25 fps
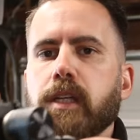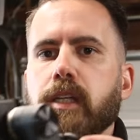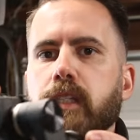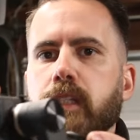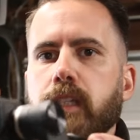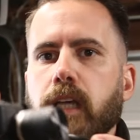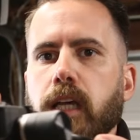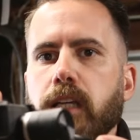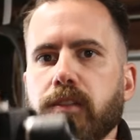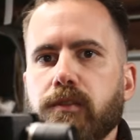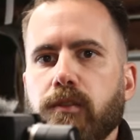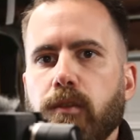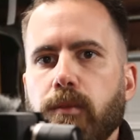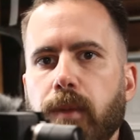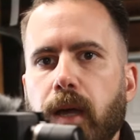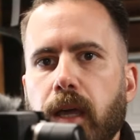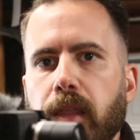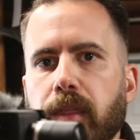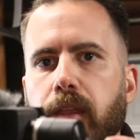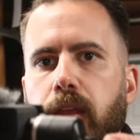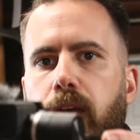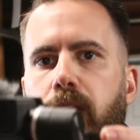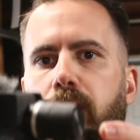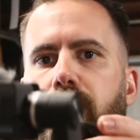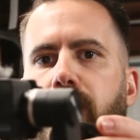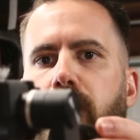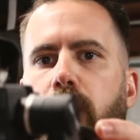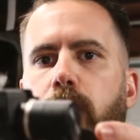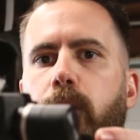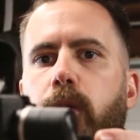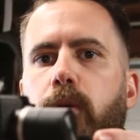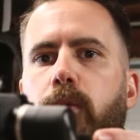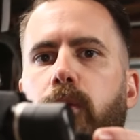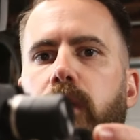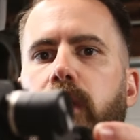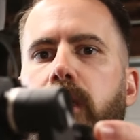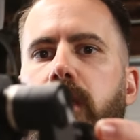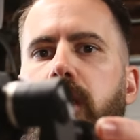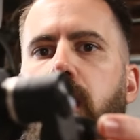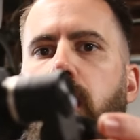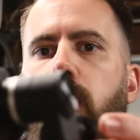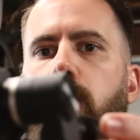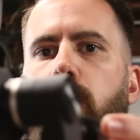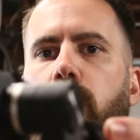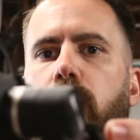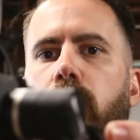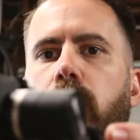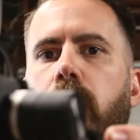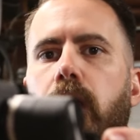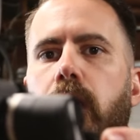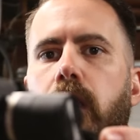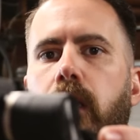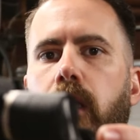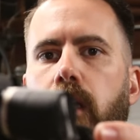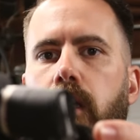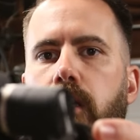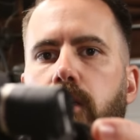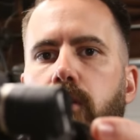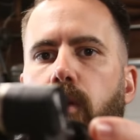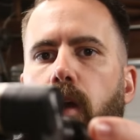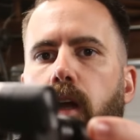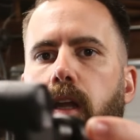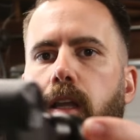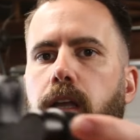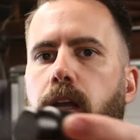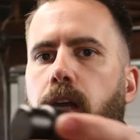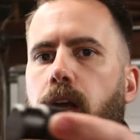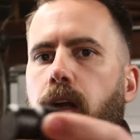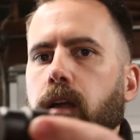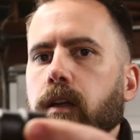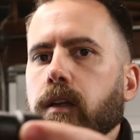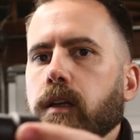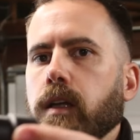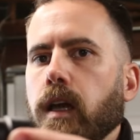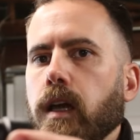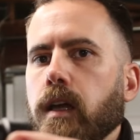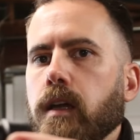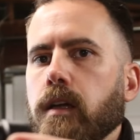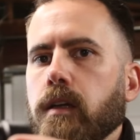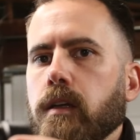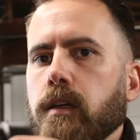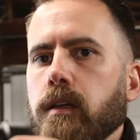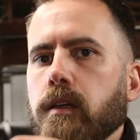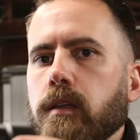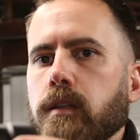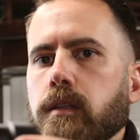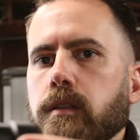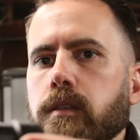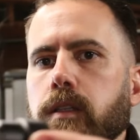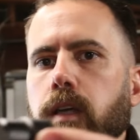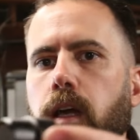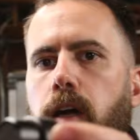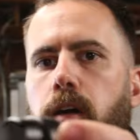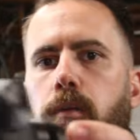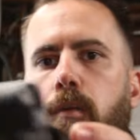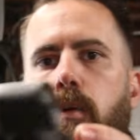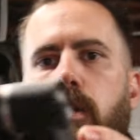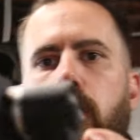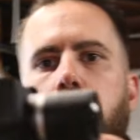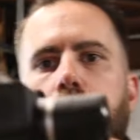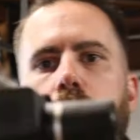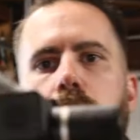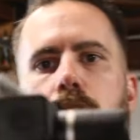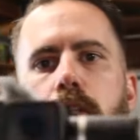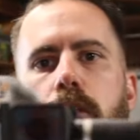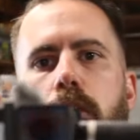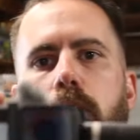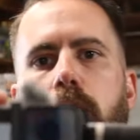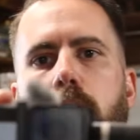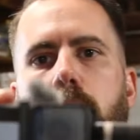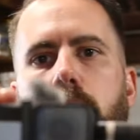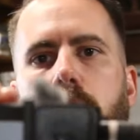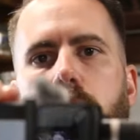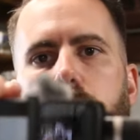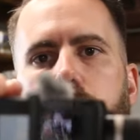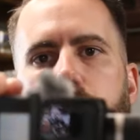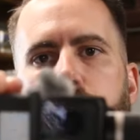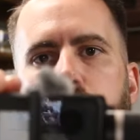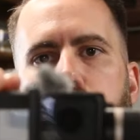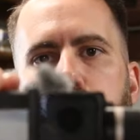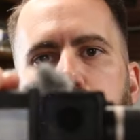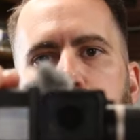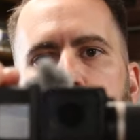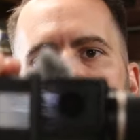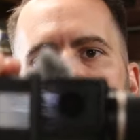successful method of filming with this gimbal is right here, okay? Downwards, just